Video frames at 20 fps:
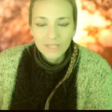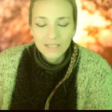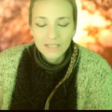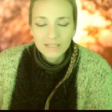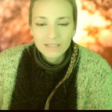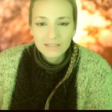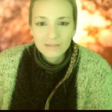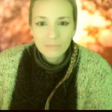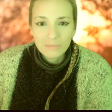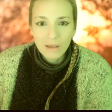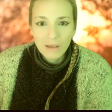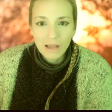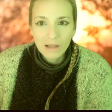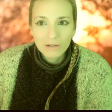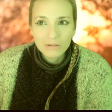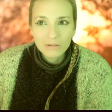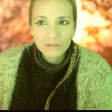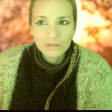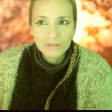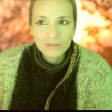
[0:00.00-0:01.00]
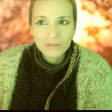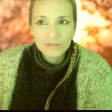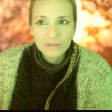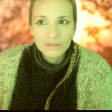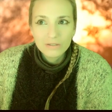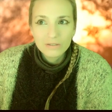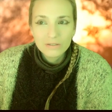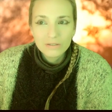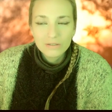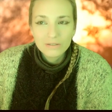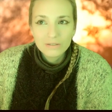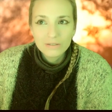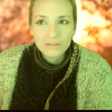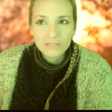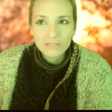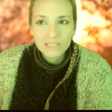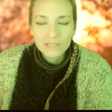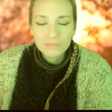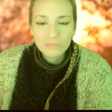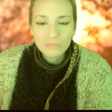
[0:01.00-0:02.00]
it is about
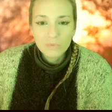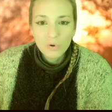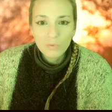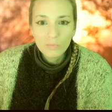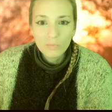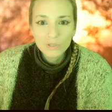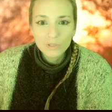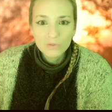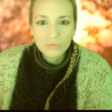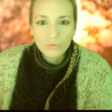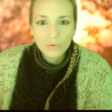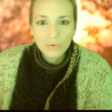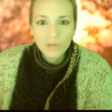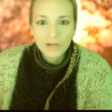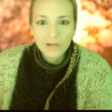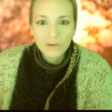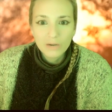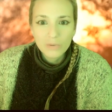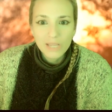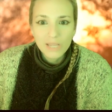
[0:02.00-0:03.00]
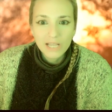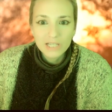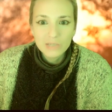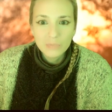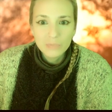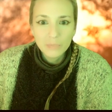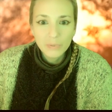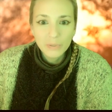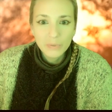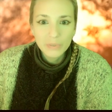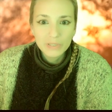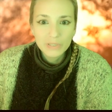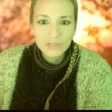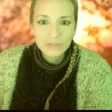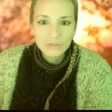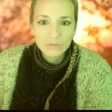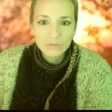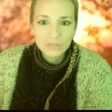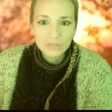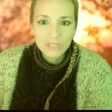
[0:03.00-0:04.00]
these moments where we
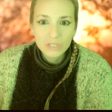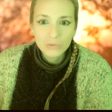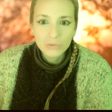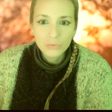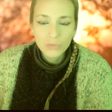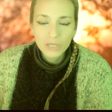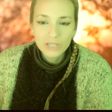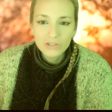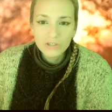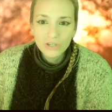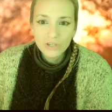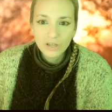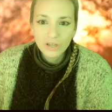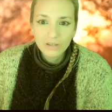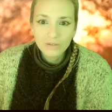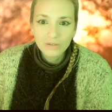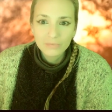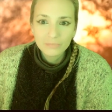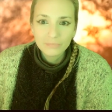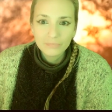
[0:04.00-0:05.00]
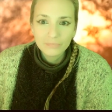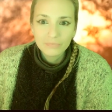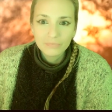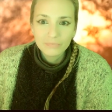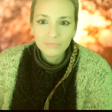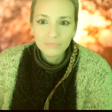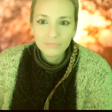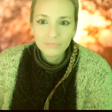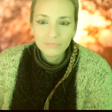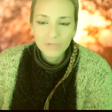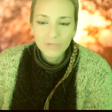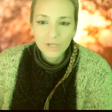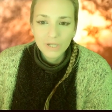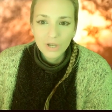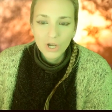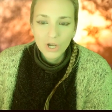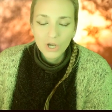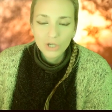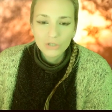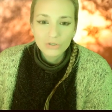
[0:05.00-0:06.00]
experience a situation
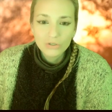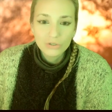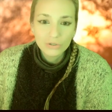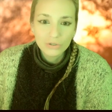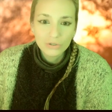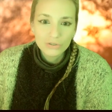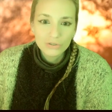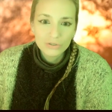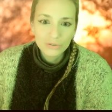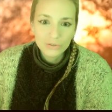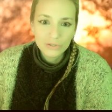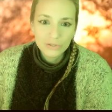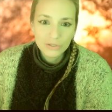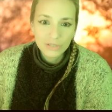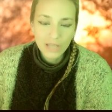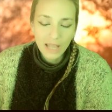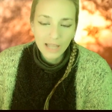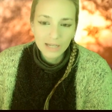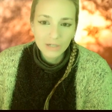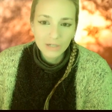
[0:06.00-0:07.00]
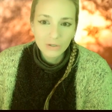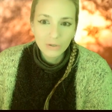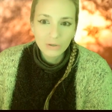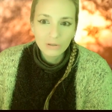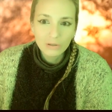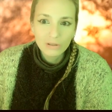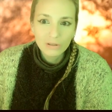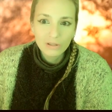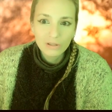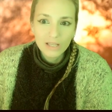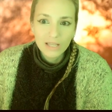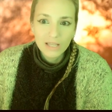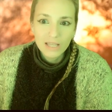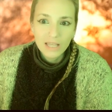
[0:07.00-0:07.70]
under a certain angle,